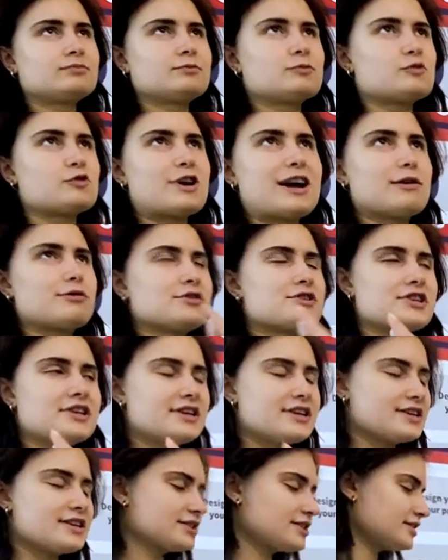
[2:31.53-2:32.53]

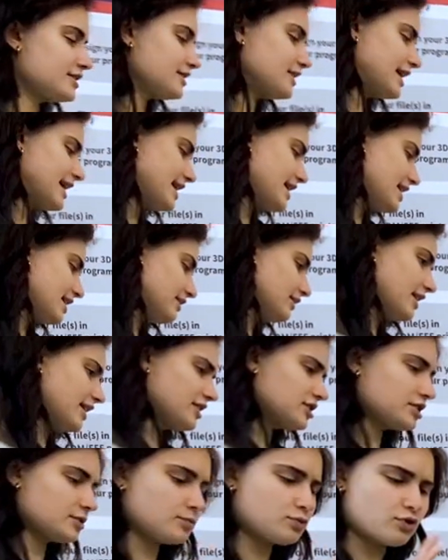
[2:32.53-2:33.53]
roundness and
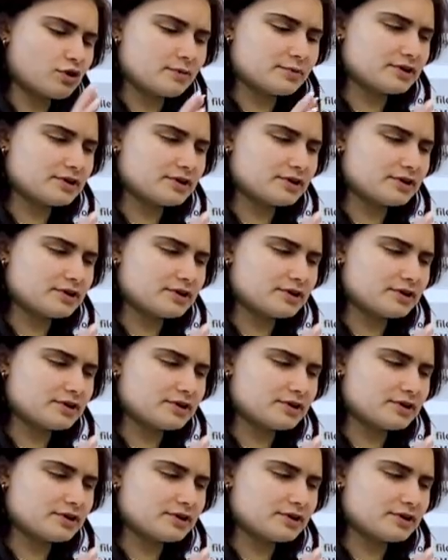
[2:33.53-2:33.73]
like support